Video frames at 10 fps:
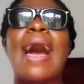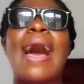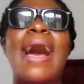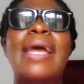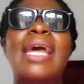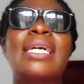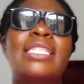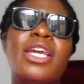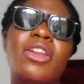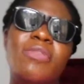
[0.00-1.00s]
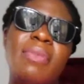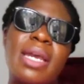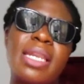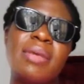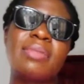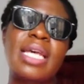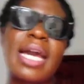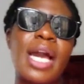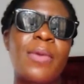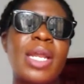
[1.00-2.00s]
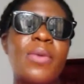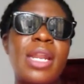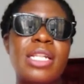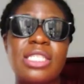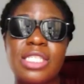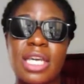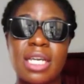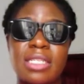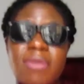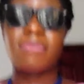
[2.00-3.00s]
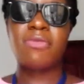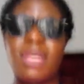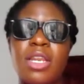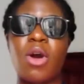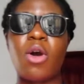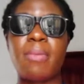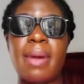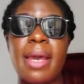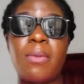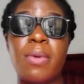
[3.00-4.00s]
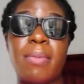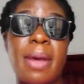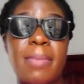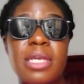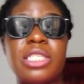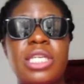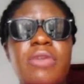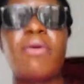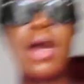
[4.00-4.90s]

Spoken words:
and I had taken off my name tag. I quickly wanted to check something on my with my patient,